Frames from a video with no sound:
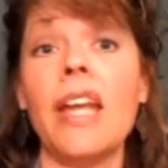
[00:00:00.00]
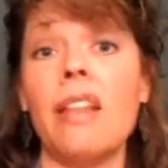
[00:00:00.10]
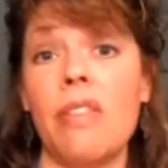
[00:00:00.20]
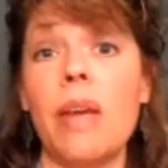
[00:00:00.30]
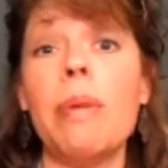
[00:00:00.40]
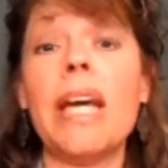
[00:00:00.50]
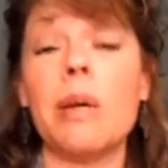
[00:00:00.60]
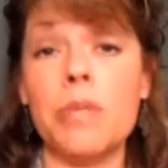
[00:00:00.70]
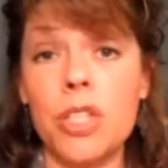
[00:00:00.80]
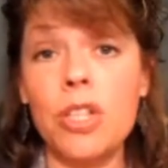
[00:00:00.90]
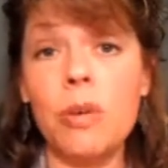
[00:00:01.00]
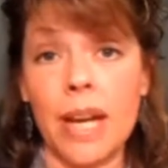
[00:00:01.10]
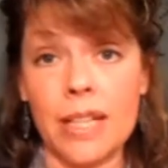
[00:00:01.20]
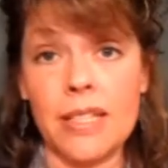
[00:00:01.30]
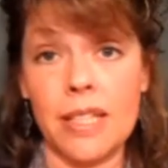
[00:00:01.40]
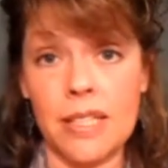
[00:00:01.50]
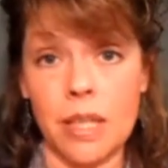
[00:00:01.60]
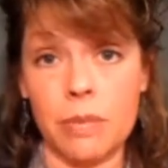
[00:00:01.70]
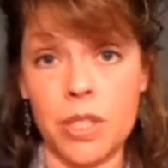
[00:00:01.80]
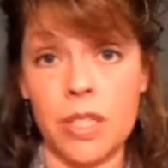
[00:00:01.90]
it becomes a 2x
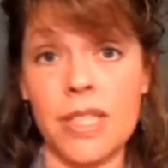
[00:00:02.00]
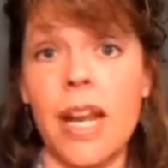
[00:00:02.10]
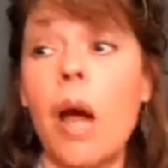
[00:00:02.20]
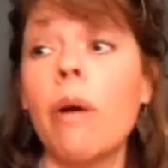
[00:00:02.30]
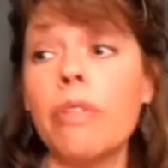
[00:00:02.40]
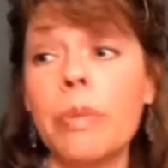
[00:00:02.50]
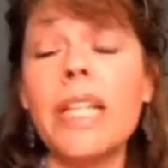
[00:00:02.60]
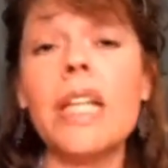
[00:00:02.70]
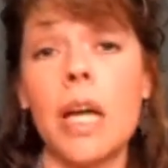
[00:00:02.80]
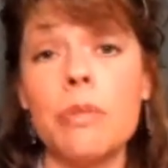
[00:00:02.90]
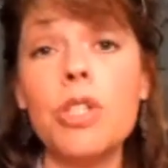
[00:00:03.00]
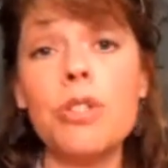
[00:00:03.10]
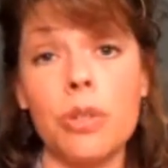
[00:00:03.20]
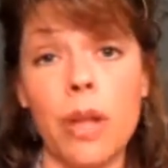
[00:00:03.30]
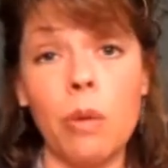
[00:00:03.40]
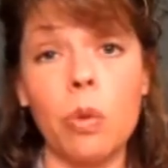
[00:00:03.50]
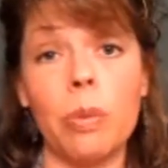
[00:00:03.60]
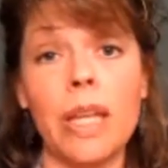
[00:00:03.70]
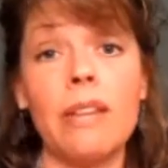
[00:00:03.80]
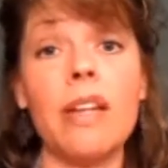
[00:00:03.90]
substance, and however many times you do that will
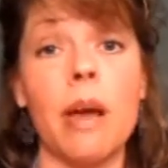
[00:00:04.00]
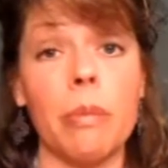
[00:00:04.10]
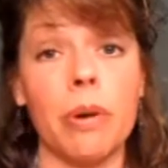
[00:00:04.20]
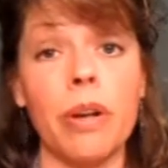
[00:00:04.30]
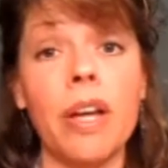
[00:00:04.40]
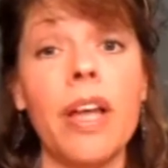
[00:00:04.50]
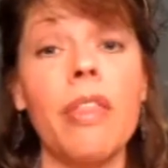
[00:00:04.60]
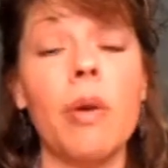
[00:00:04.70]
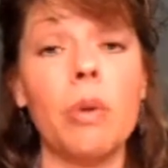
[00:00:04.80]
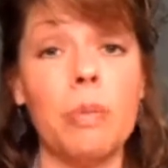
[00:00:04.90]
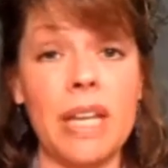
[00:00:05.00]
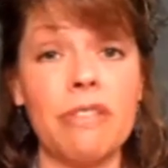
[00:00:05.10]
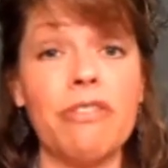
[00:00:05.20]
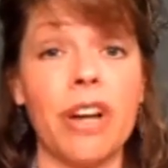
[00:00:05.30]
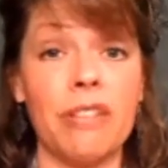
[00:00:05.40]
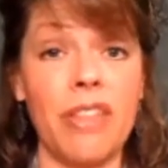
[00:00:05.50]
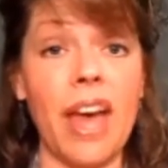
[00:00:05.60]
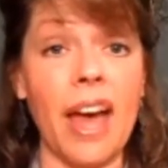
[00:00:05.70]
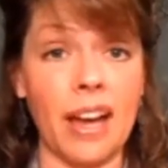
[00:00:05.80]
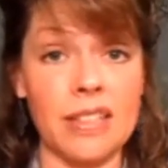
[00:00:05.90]
be the number that would be in front of
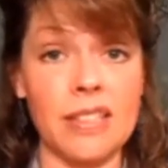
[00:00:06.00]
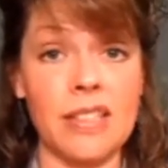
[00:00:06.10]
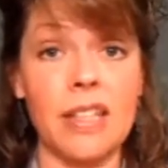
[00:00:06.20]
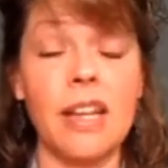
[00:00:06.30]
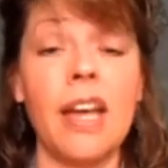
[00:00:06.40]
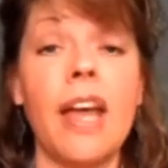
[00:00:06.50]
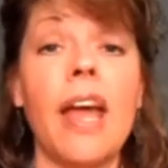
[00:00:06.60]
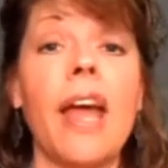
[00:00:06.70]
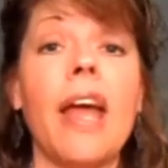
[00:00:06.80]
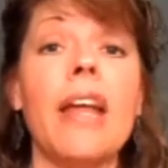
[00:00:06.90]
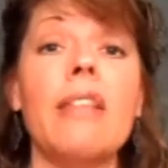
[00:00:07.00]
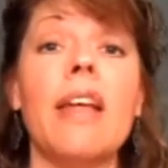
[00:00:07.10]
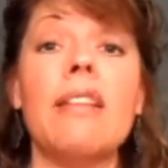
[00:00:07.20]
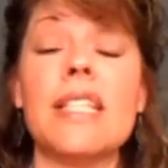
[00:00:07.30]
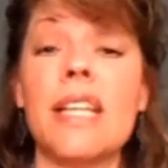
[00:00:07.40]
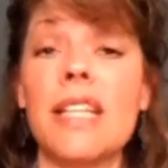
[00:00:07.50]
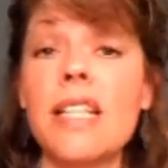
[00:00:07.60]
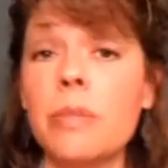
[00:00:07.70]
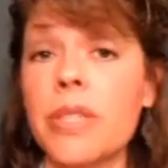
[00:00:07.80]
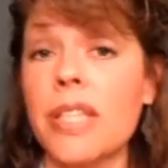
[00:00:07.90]
the x. Then the
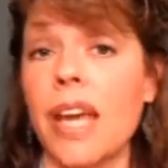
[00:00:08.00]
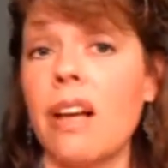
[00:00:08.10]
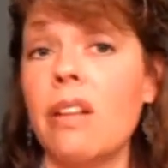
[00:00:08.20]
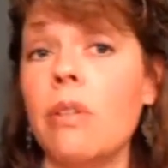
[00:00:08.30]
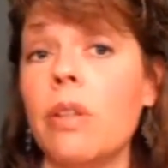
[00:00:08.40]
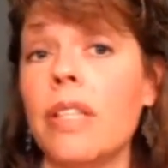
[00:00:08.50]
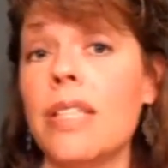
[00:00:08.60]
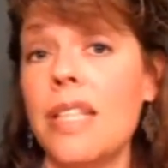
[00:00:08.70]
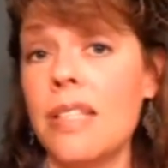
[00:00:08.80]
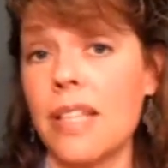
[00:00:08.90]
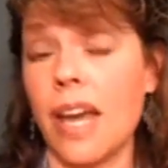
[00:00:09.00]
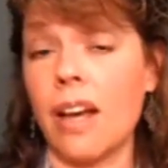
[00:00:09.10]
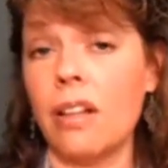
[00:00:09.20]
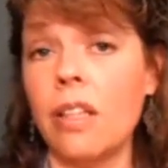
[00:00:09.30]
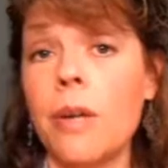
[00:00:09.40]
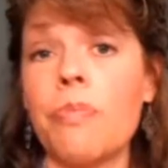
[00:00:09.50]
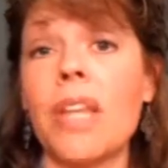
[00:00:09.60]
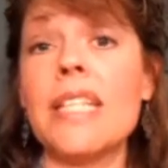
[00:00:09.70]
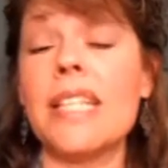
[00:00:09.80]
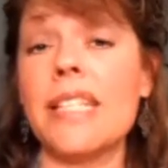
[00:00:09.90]
centesimal scale, the C scale,
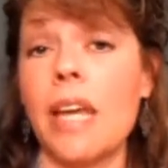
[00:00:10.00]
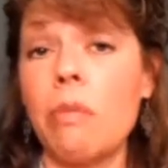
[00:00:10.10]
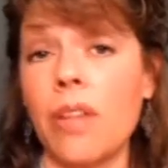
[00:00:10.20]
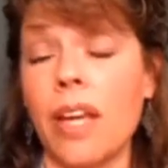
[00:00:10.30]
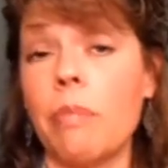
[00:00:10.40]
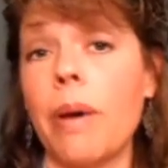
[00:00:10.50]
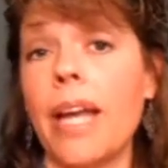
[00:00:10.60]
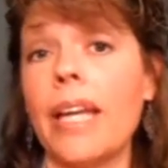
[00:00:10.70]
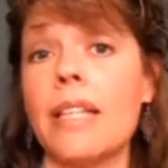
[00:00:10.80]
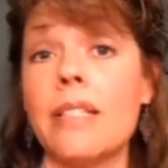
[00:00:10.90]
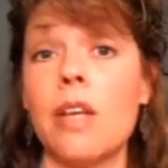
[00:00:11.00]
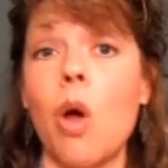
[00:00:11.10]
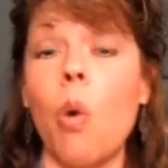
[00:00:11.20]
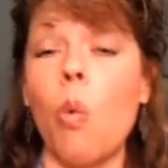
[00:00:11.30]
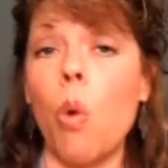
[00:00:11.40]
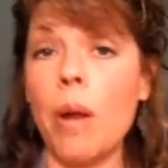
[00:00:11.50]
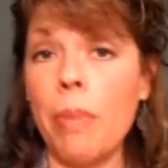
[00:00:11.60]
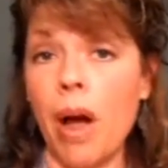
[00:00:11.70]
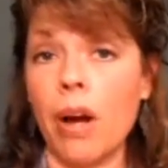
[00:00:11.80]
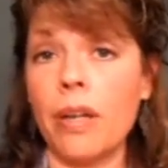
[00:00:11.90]
is the same thing, but it's one
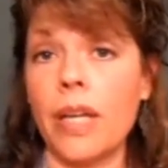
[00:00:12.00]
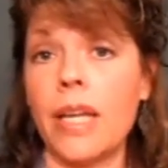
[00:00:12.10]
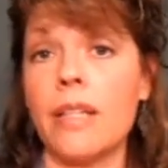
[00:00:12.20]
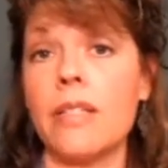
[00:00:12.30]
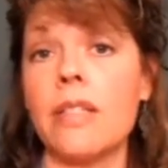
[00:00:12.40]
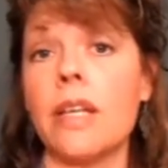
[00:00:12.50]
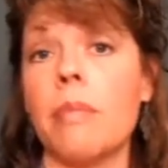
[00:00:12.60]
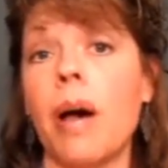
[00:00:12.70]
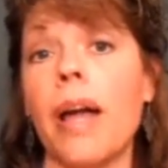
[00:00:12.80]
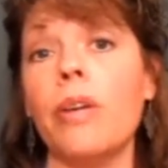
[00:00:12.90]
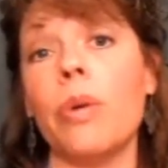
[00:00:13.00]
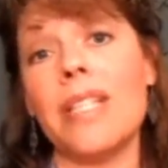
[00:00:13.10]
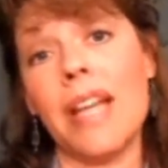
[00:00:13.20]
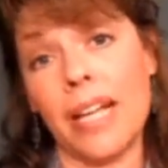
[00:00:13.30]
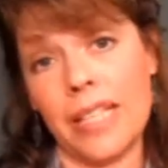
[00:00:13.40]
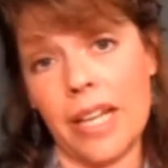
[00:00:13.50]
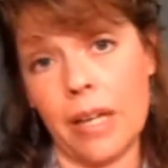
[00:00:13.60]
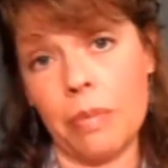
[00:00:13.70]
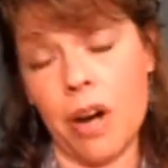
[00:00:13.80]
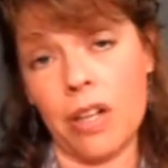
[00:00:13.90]
part is combined with
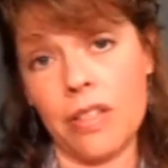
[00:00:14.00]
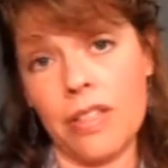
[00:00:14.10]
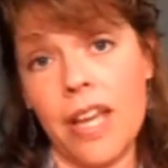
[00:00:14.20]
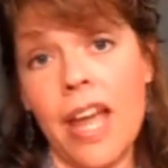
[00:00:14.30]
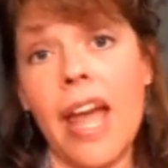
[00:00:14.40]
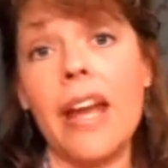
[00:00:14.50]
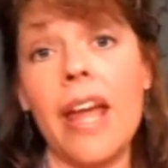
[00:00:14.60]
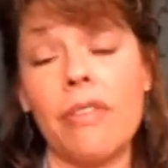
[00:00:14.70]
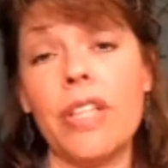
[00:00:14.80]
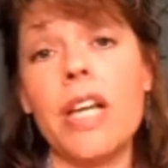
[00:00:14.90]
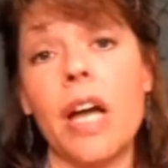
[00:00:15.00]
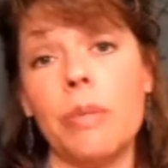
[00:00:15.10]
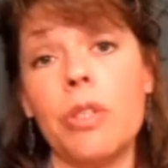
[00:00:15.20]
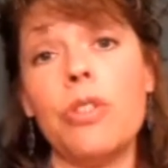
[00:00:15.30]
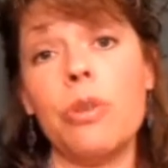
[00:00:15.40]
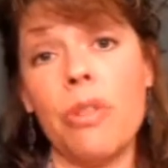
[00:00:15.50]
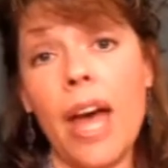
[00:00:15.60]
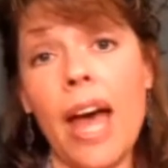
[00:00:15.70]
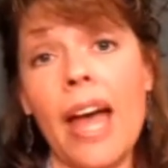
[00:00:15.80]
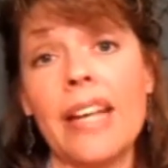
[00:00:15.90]
99 parts. And every time you do
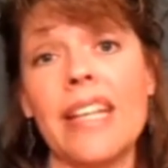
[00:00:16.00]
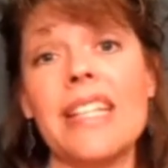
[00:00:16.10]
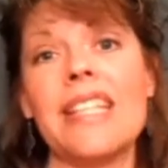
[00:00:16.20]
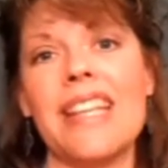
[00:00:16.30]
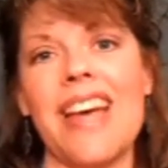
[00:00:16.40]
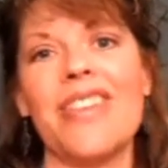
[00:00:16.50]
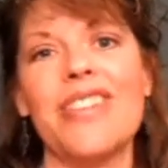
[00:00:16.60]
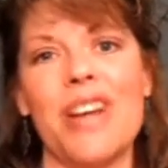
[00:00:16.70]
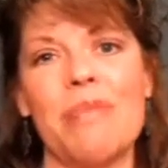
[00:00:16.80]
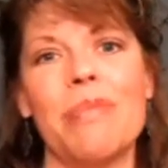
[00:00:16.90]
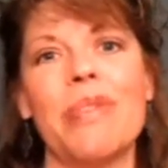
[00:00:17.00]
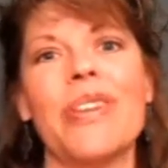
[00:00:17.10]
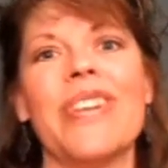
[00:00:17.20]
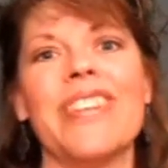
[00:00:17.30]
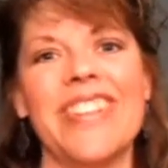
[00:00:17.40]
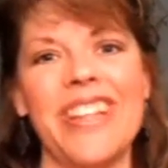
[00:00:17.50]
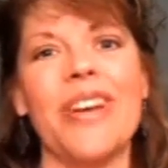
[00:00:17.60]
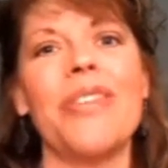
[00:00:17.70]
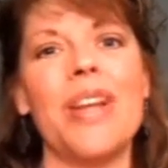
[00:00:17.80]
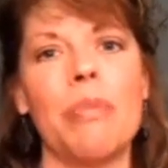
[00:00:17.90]
that, it gets another number,
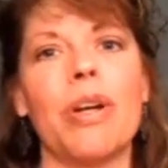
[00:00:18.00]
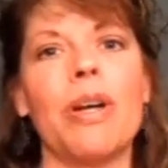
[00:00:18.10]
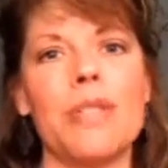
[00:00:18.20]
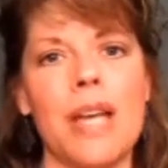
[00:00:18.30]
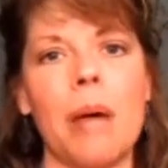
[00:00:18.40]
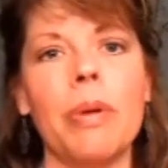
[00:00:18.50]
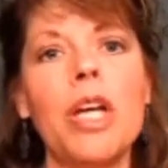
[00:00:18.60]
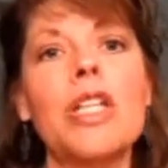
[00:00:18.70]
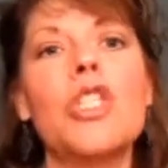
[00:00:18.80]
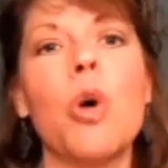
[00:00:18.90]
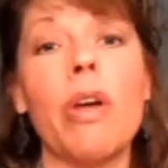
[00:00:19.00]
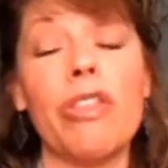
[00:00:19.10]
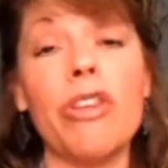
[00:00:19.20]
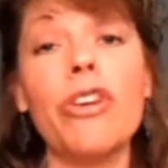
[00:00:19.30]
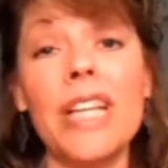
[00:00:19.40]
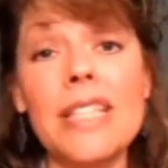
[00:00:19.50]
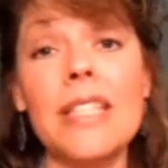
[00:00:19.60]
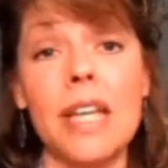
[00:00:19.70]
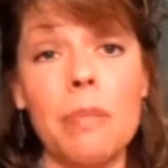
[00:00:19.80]
the number goes up. So a 30C